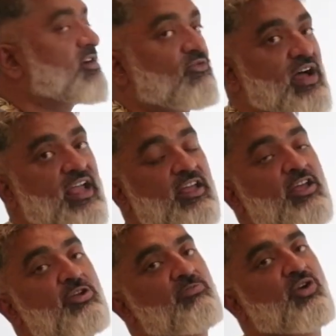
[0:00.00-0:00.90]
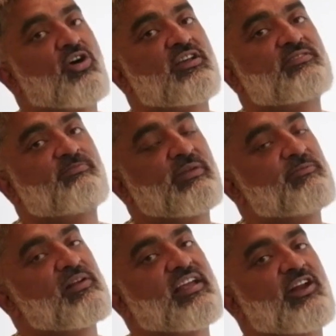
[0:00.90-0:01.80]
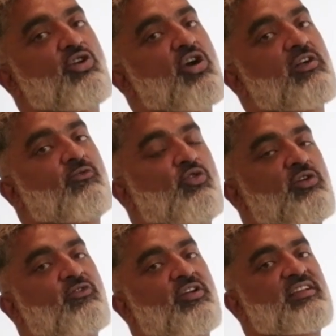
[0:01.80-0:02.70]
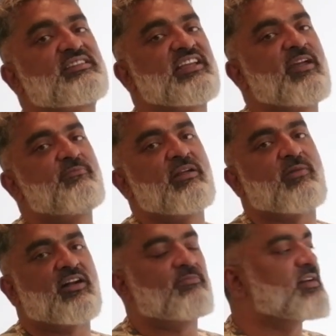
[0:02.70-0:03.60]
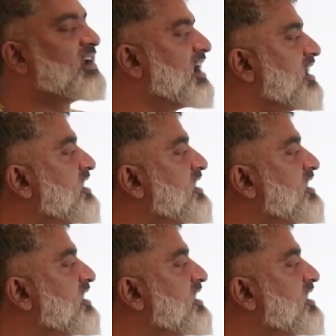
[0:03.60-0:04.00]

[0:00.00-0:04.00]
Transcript: Why? Because people cannot vote for the same department guy.